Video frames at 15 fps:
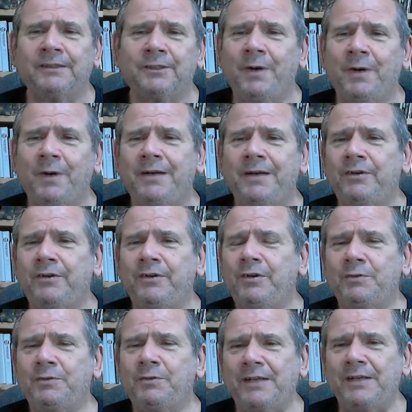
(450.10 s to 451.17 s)
Read in the
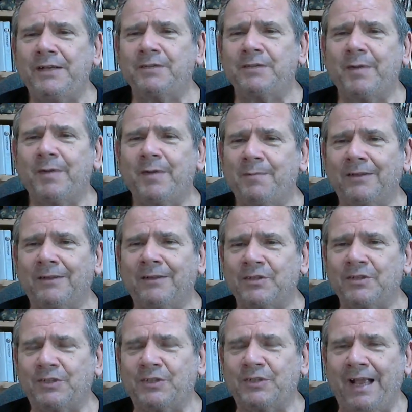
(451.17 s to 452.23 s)
New Testament about the
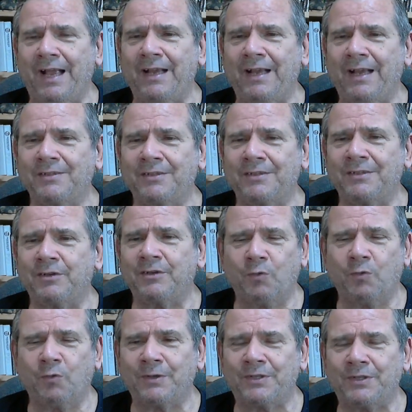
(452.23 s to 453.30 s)
signs
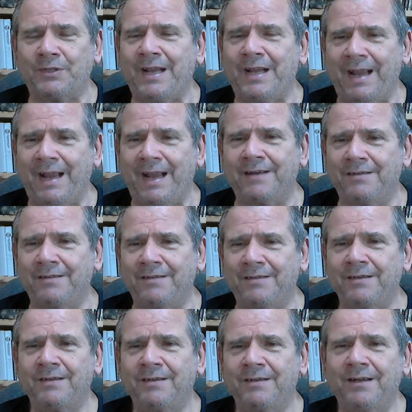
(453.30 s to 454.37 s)
towards the end
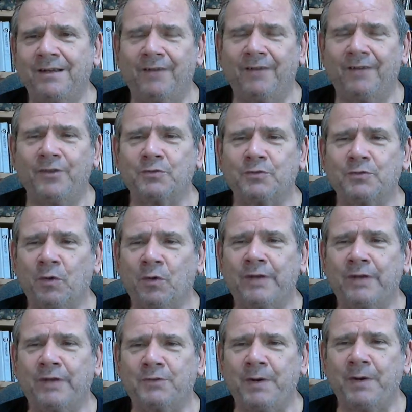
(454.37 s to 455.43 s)
of this world
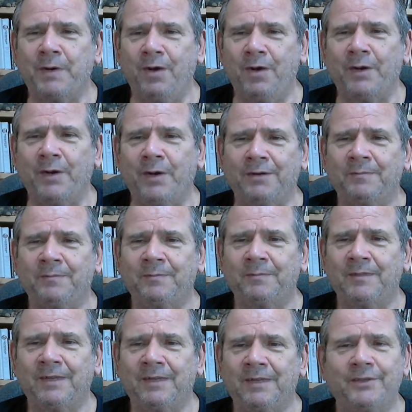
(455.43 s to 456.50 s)
as we know it,
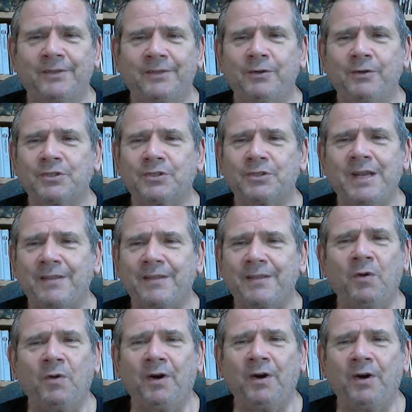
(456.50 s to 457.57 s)
and you'll see that
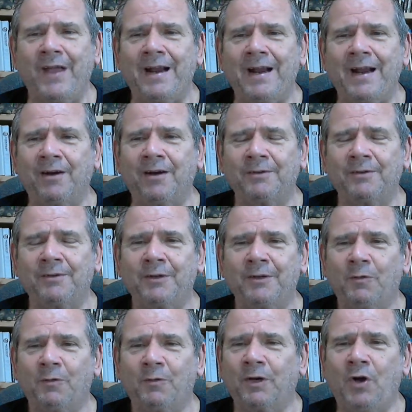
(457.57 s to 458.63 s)
we're there.
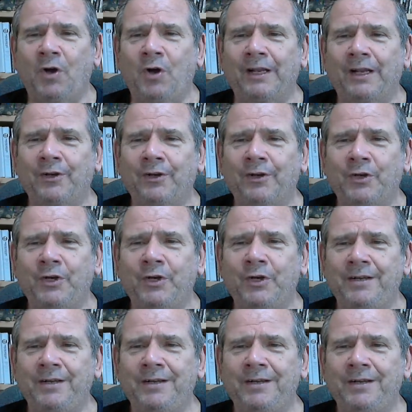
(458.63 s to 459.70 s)
We're calling good